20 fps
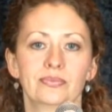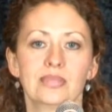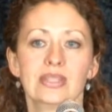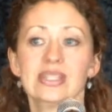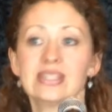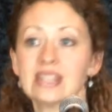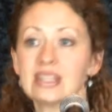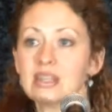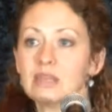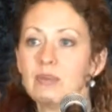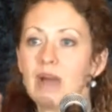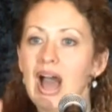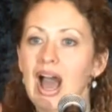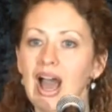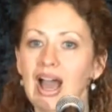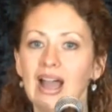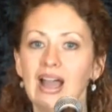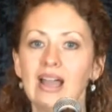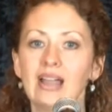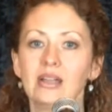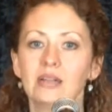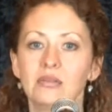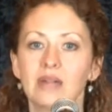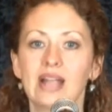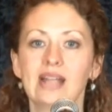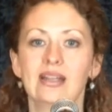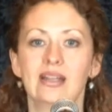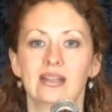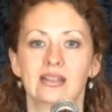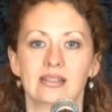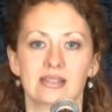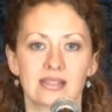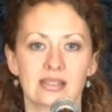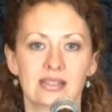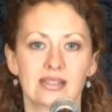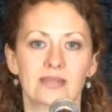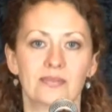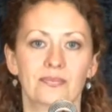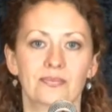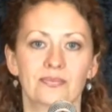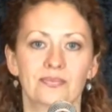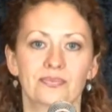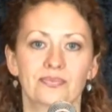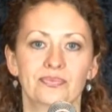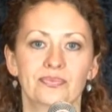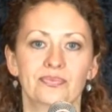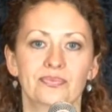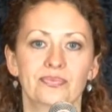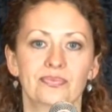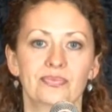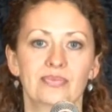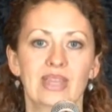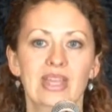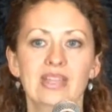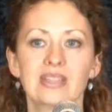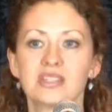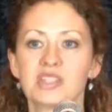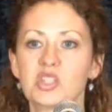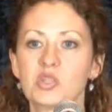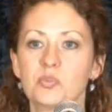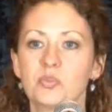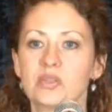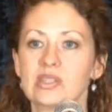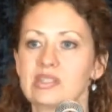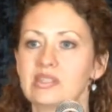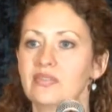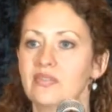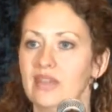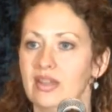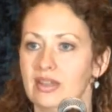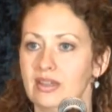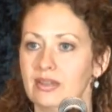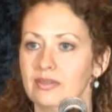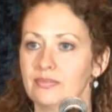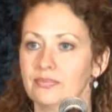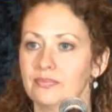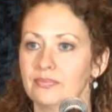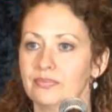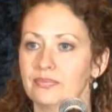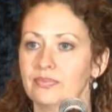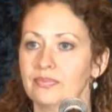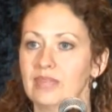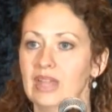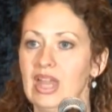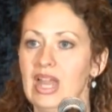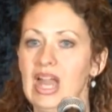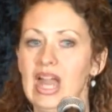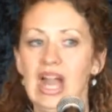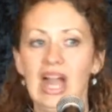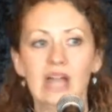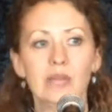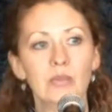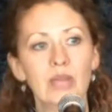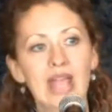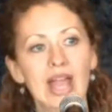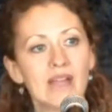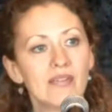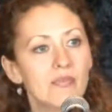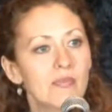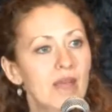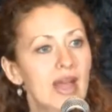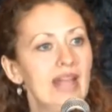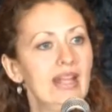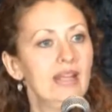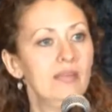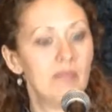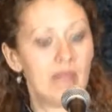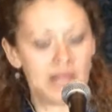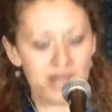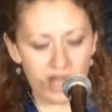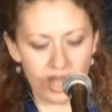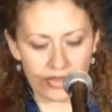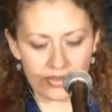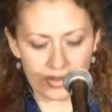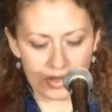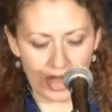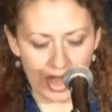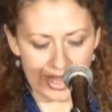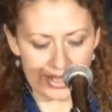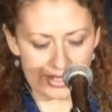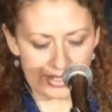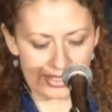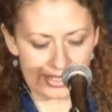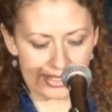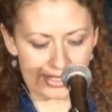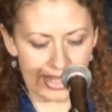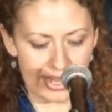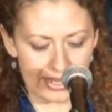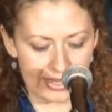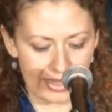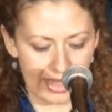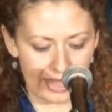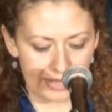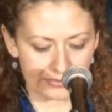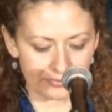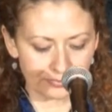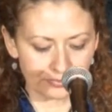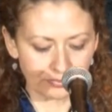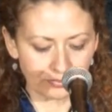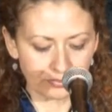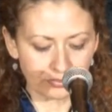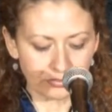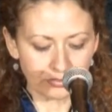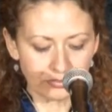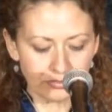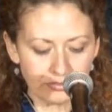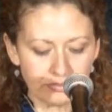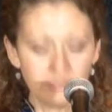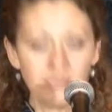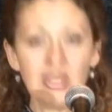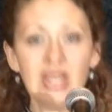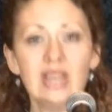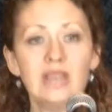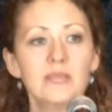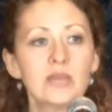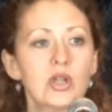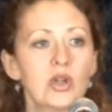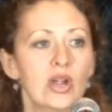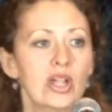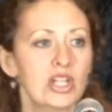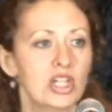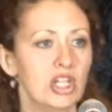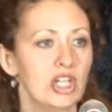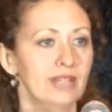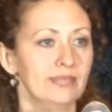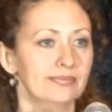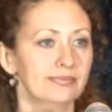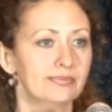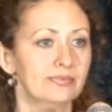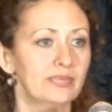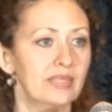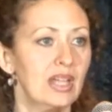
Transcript: This is in the Baha'i writings. It's specific. And we have many, many other guidance like that. Immigration